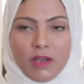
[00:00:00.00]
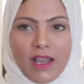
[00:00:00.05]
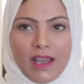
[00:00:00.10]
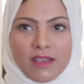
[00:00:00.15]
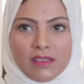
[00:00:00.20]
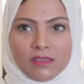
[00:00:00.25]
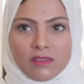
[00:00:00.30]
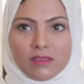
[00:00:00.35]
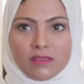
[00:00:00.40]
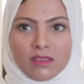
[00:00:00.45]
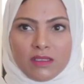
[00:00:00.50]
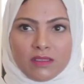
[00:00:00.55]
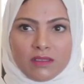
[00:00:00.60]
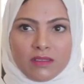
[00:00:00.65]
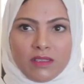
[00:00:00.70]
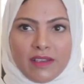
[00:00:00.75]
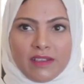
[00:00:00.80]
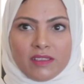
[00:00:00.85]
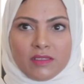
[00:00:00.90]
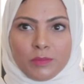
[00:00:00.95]
As
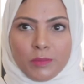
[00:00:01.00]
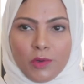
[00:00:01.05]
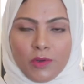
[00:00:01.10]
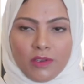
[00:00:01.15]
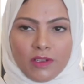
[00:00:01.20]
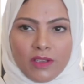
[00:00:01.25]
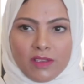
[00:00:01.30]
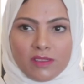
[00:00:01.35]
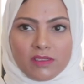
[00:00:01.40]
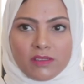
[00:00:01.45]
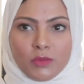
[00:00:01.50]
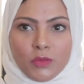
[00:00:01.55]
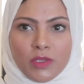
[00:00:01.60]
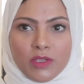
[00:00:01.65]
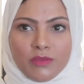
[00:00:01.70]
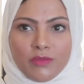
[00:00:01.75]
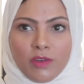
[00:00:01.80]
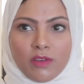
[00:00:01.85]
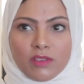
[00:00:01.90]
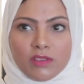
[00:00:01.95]
days progressed, we
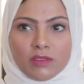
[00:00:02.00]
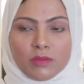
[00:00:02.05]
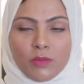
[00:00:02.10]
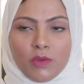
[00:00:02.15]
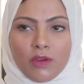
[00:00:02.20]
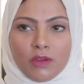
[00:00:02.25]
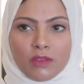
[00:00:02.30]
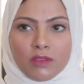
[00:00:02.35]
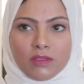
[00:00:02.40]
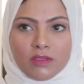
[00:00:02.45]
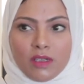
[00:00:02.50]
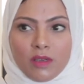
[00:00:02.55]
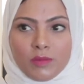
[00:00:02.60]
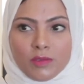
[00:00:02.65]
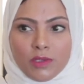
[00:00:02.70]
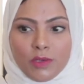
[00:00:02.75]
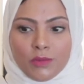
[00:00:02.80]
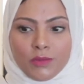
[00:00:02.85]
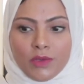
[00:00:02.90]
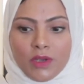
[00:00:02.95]
focused more in
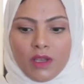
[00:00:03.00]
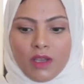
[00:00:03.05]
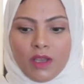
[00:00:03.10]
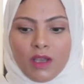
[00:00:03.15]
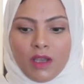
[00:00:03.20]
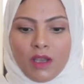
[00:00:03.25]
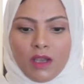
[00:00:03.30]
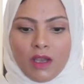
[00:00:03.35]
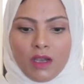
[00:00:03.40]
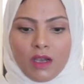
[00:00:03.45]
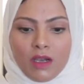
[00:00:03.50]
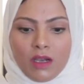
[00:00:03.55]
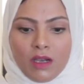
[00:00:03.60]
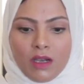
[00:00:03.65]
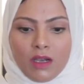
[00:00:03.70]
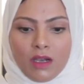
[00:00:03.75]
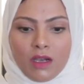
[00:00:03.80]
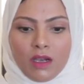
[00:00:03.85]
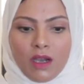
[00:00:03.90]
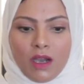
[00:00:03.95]
terms of
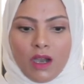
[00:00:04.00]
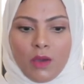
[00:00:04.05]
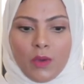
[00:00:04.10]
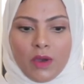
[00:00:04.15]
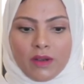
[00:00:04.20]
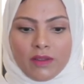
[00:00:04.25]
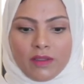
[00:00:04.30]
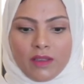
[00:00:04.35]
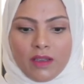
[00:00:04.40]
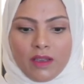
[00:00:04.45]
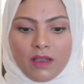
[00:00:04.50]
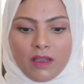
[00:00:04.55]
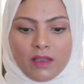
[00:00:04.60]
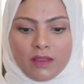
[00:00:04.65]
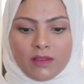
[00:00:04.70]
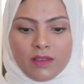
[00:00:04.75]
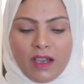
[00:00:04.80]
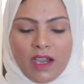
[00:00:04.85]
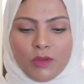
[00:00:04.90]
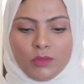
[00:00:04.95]
how
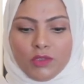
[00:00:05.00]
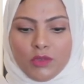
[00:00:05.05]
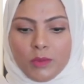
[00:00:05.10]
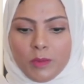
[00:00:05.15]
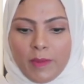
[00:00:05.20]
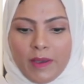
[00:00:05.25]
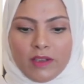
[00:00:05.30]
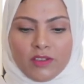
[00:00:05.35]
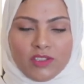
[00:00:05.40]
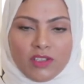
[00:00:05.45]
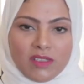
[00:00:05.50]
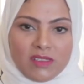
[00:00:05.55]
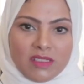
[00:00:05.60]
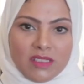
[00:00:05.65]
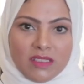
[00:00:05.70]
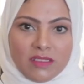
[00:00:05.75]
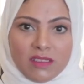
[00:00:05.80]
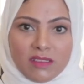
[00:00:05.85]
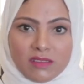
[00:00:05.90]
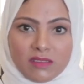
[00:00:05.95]
do we manage as
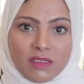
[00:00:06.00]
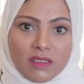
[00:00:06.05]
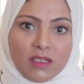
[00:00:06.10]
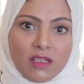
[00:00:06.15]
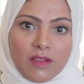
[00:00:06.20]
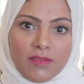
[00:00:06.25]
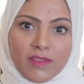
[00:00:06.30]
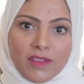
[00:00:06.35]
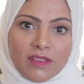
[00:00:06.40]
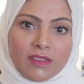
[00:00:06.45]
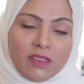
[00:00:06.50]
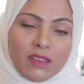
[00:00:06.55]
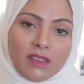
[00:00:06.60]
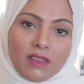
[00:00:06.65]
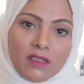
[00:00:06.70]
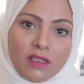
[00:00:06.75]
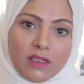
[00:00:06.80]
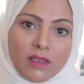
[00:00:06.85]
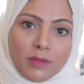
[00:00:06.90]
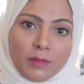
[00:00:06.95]
leaders the
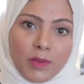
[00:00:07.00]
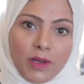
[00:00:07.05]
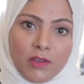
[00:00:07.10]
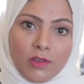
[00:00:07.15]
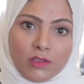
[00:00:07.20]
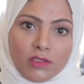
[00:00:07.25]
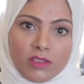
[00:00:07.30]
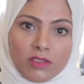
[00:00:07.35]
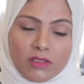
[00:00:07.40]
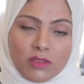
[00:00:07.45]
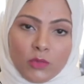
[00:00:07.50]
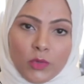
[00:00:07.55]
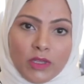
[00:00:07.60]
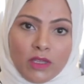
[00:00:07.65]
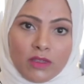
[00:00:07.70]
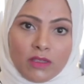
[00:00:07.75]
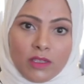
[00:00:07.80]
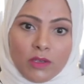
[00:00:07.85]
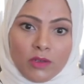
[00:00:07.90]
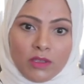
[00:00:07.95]
conflicting priorities
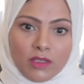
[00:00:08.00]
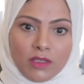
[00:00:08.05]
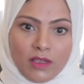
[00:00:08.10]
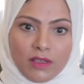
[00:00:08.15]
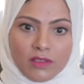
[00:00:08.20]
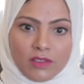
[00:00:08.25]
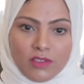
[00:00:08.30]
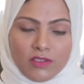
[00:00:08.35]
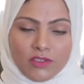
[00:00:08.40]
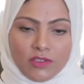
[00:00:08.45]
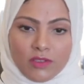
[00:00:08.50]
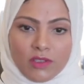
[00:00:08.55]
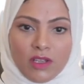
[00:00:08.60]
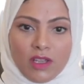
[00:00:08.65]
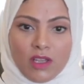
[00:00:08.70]
within the organization.